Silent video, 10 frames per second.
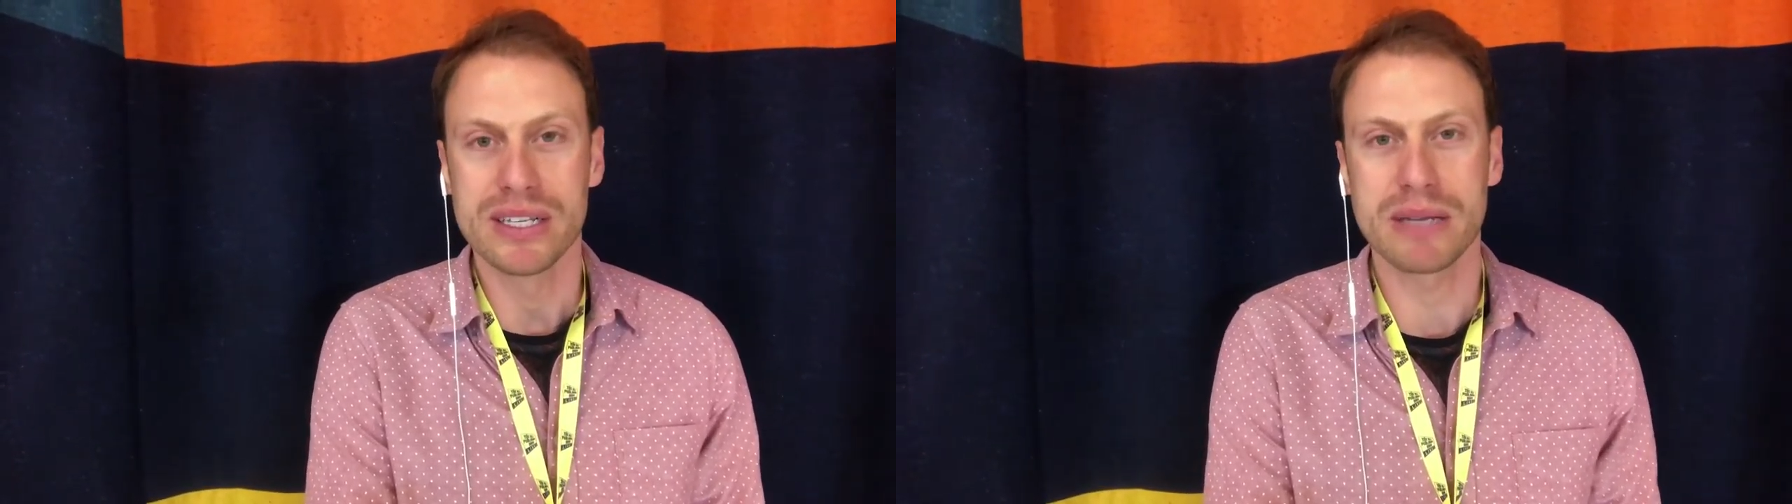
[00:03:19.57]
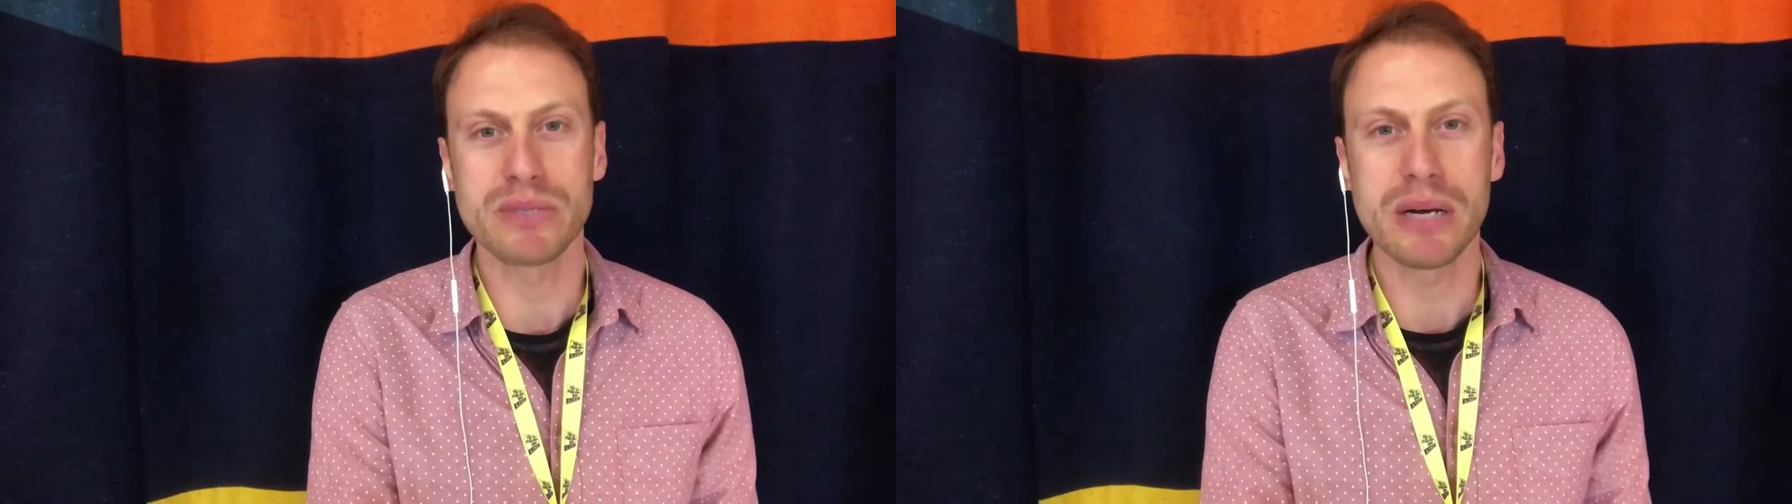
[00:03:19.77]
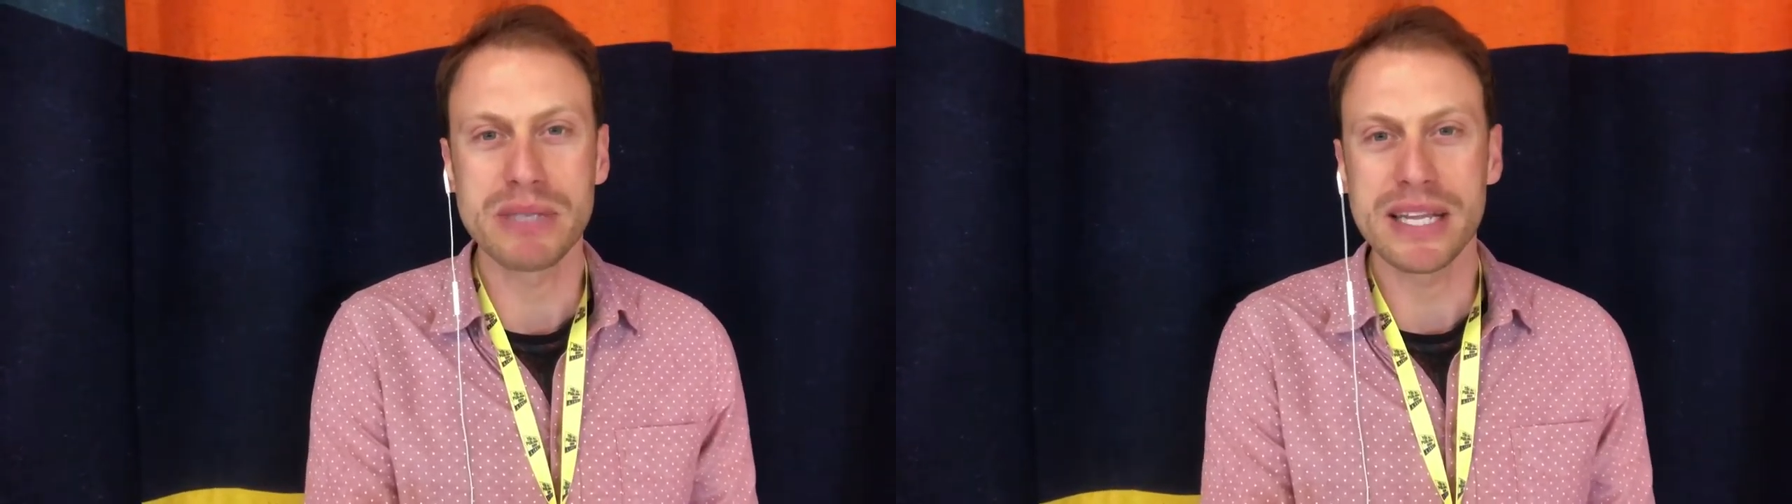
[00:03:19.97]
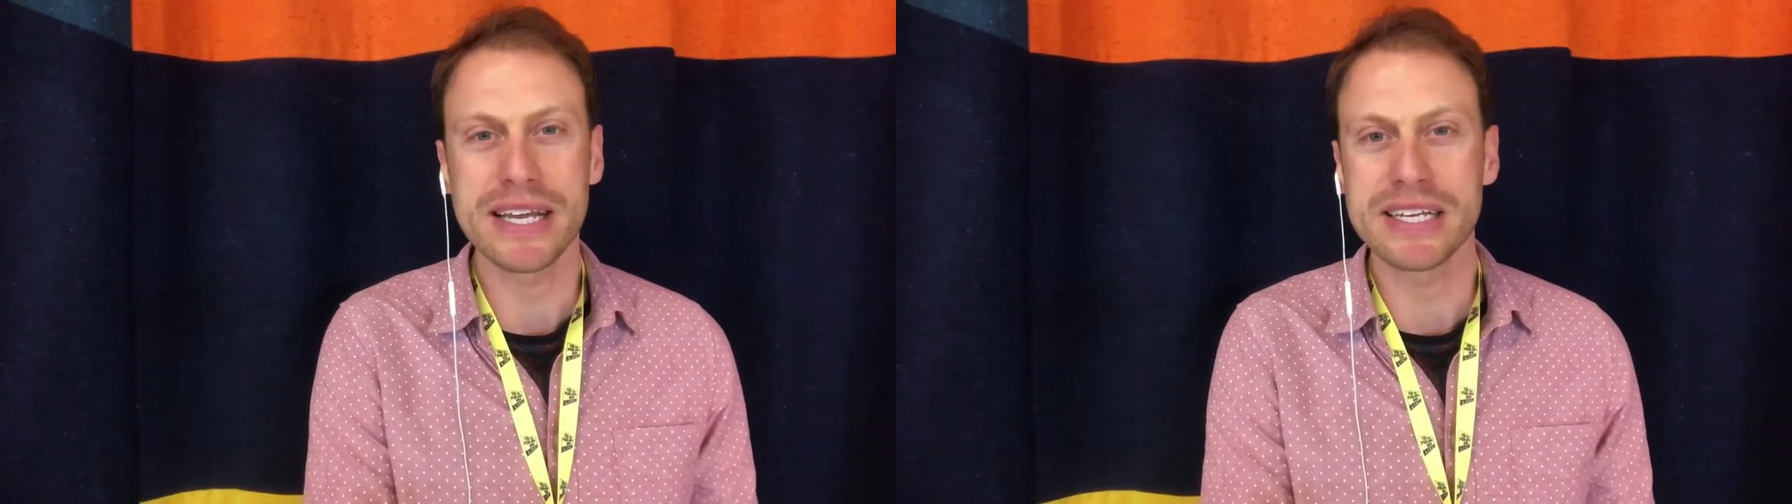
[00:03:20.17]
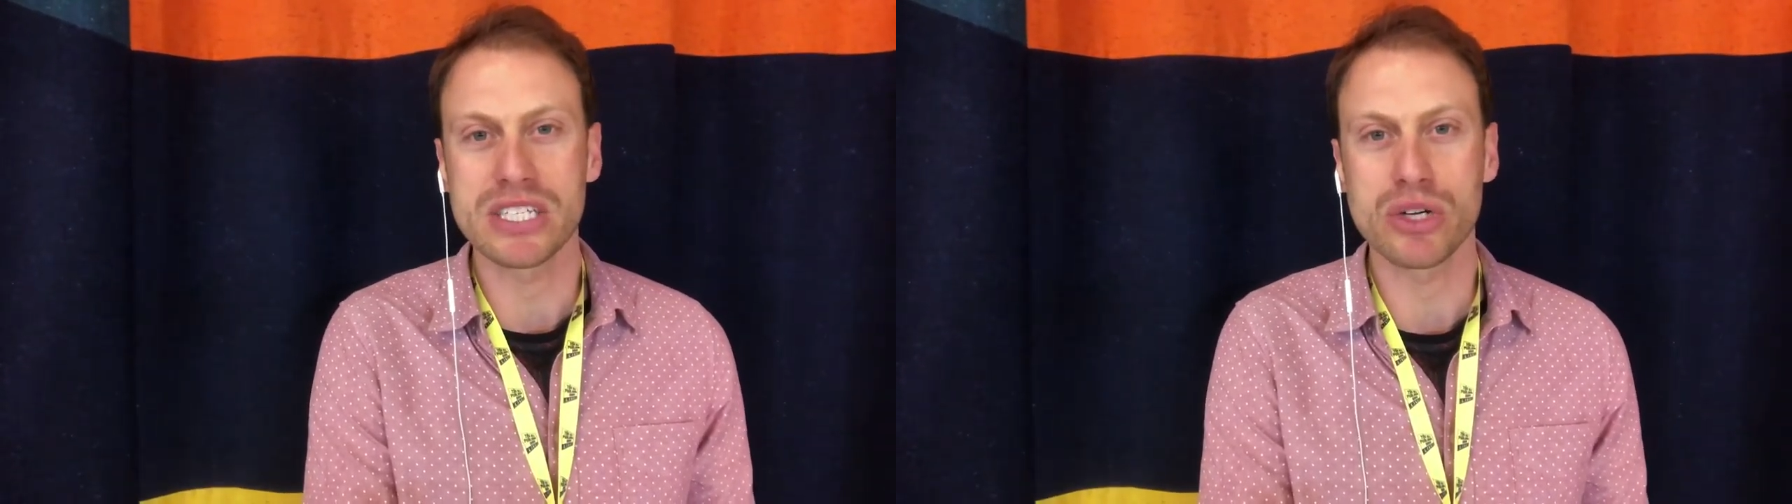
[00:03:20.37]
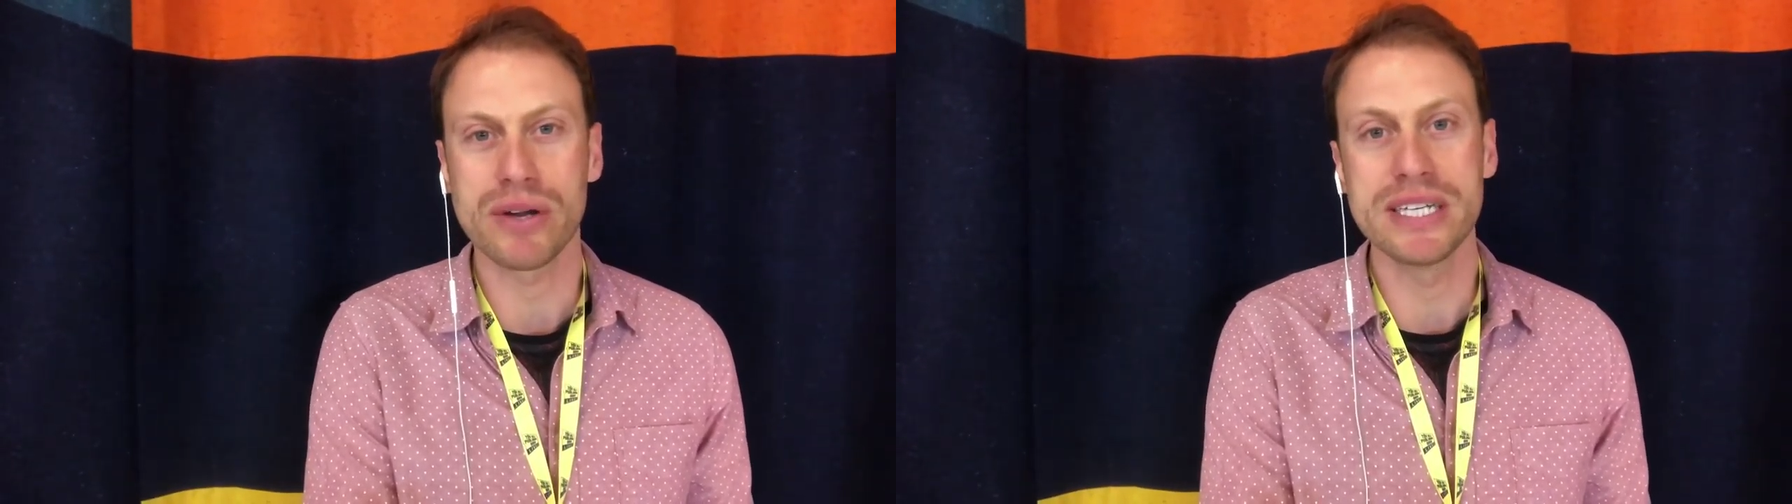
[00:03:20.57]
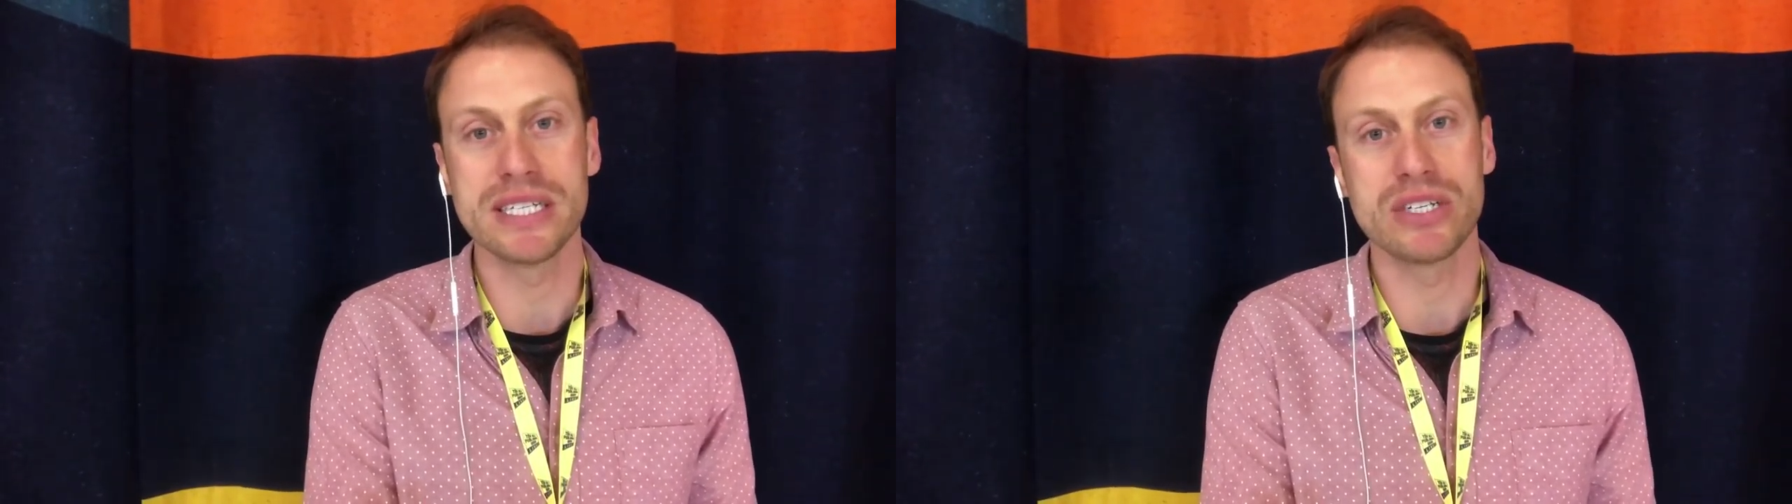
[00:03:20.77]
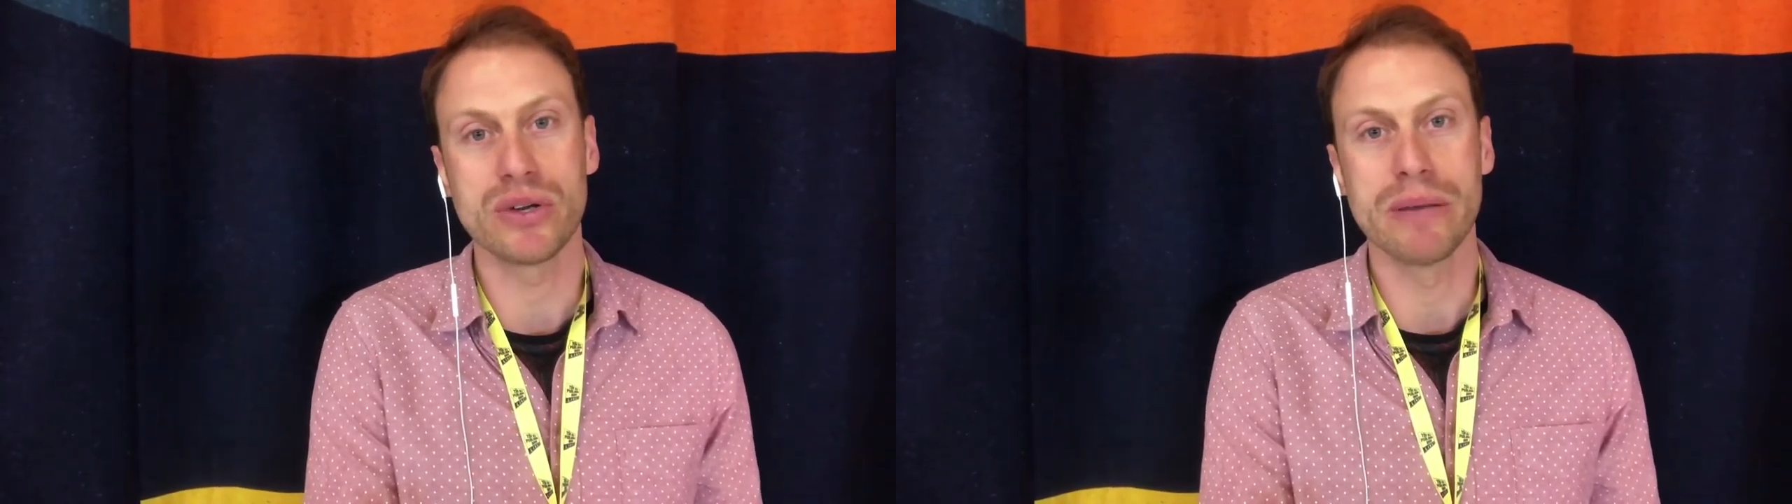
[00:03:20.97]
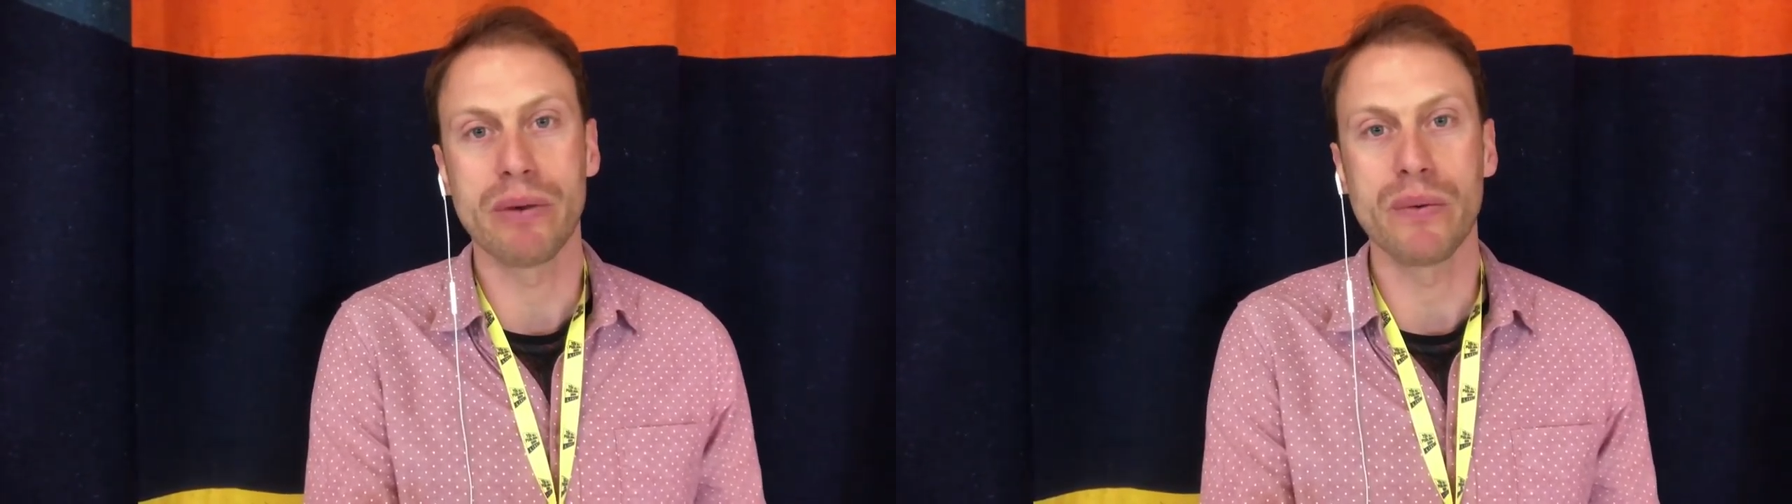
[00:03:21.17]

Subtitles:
Sometimes I think it's a crazy dream,